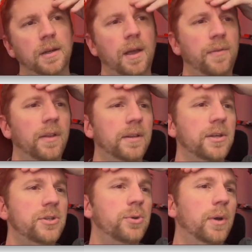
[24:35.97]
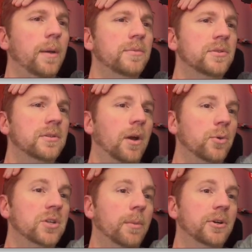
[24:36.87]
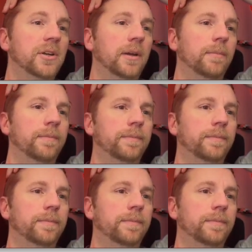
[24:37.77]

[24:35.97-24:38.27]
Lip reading: I feel like these 2 M's. Oh, summertime.